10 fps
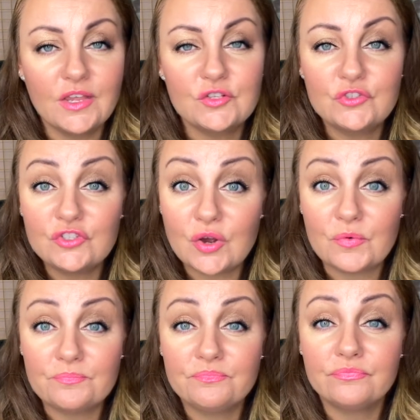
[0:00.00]
So
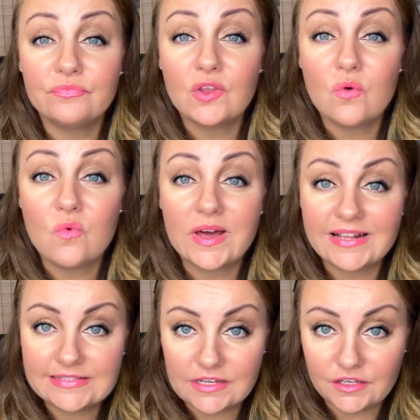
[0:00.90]
what
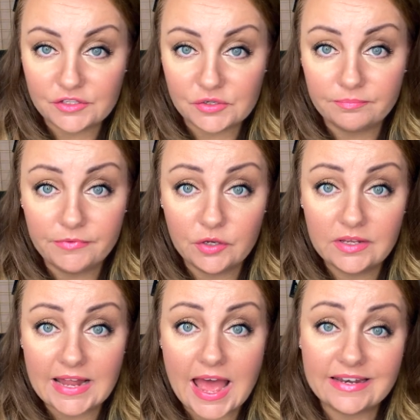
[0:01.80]
else can you do? You
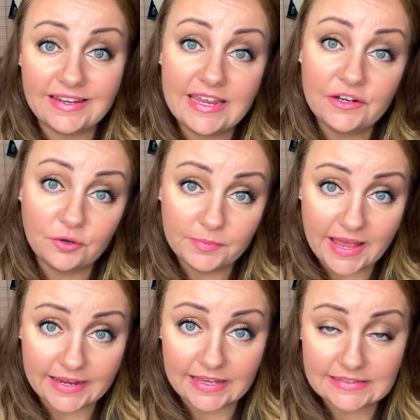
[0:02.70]
can add inner
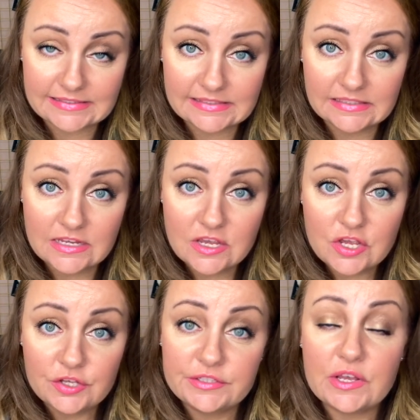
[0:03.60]
plackets.
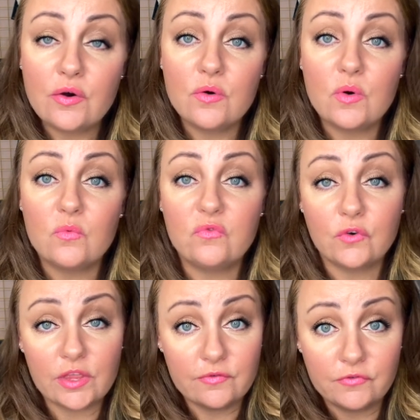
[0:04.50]
So
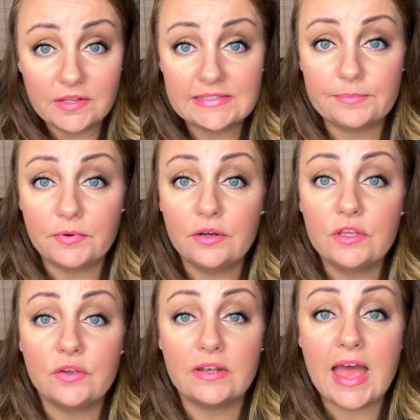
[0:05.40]
for the front zipper, you
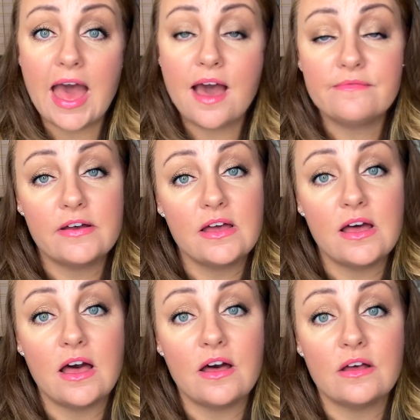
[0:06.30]
can have
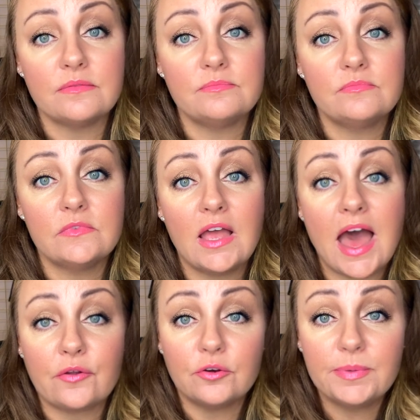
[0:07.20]
a
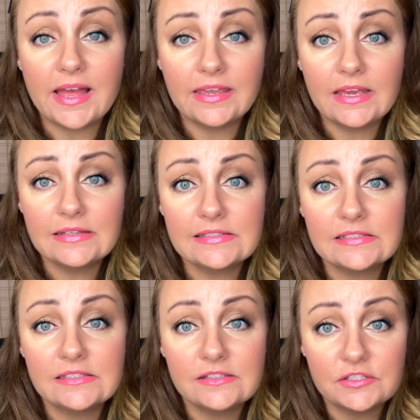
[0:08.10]
outer placket
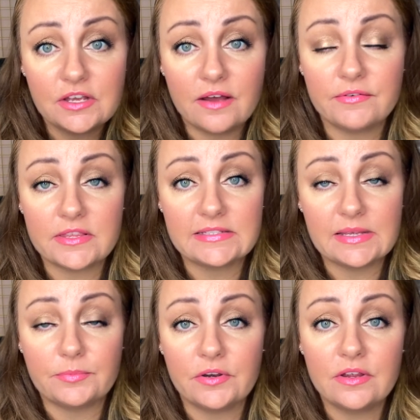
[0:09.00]
to cover the
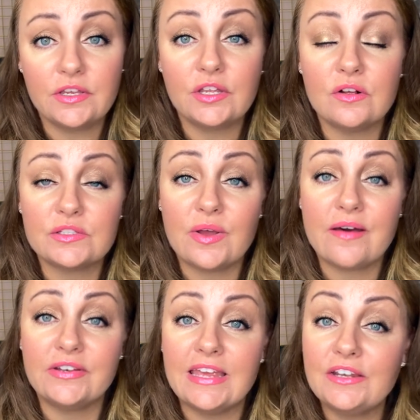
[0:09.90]
zipper, and you can also
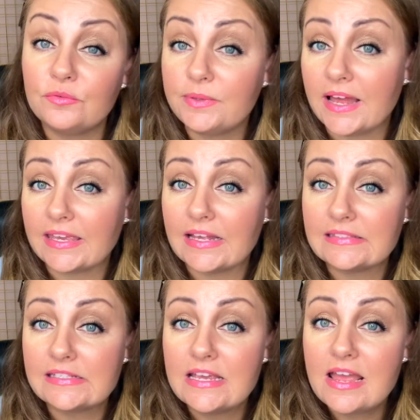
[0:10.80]
have an inner
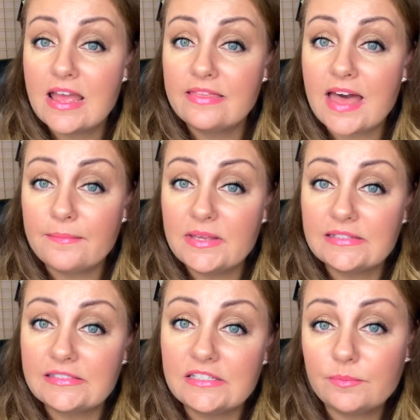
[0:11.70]
placket. That
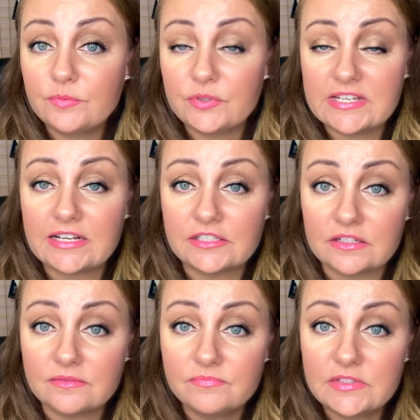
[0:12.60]
means double
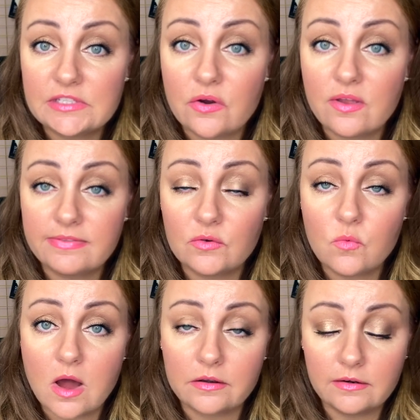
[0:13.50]
protection. So if the
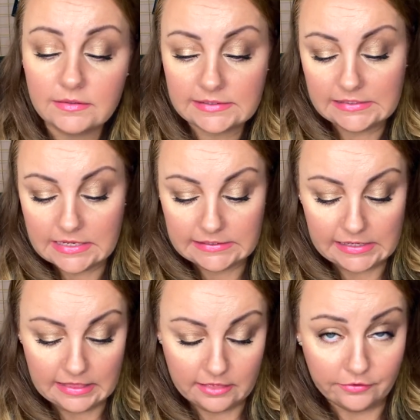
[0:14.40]
water sneaks
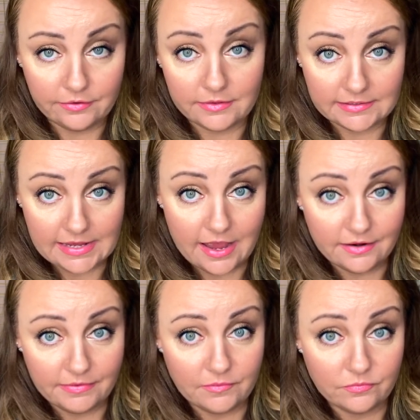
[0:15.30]
in through the side
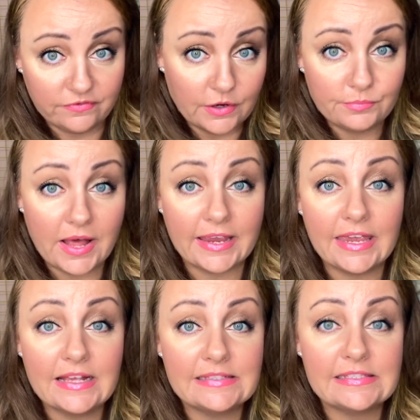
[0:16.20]
of the front
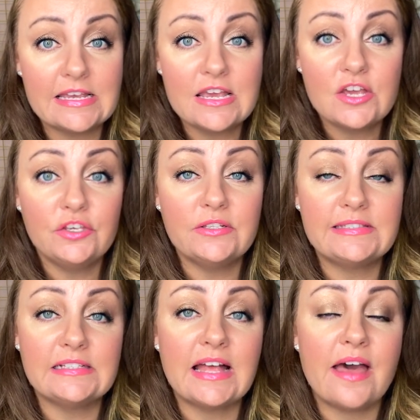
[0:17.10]
placket, you
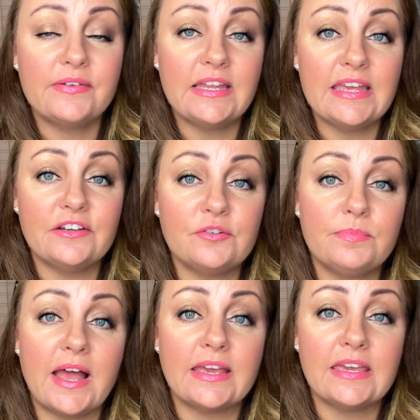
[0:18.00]
still have an inner
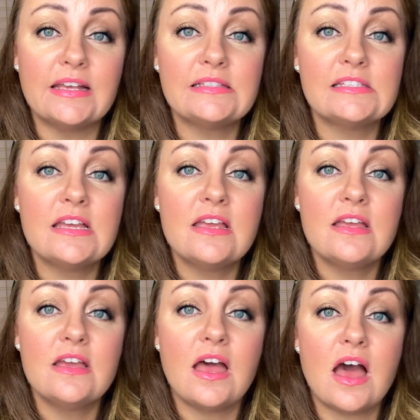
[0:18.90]
placket
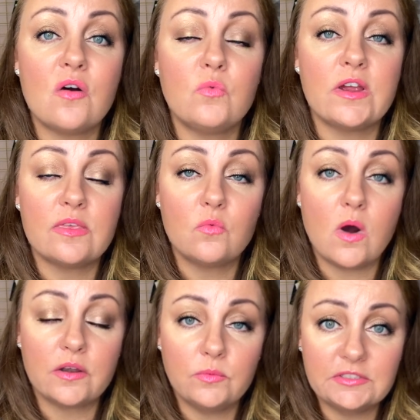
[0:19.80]
where the
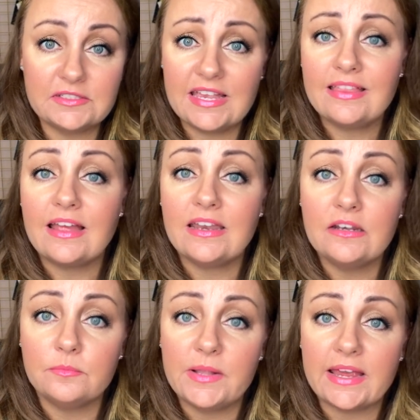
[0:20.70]
water will just hit that
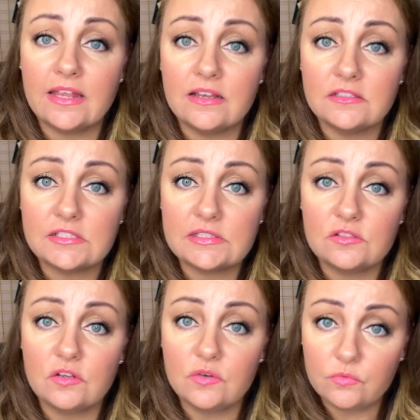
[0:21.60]
inner placket and just
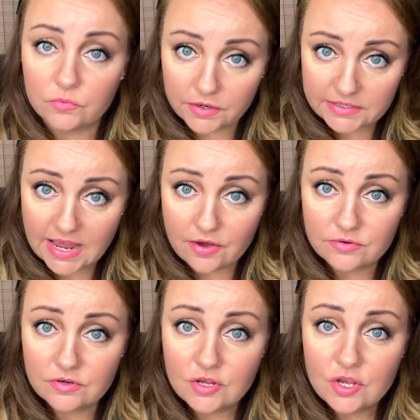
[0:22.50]
run
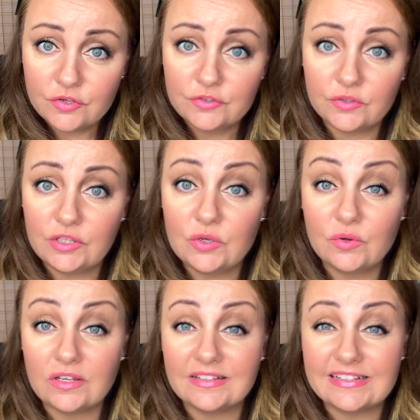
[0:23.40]
down so you
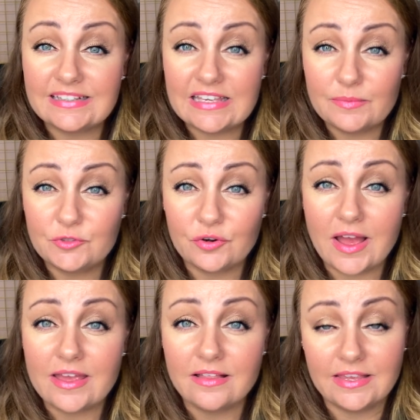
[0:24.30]
can keep
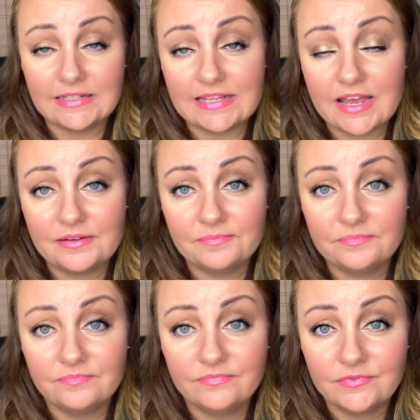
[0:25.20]
dry on the inside.
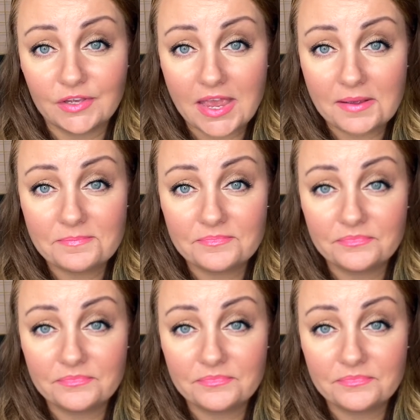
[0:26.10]
Okay.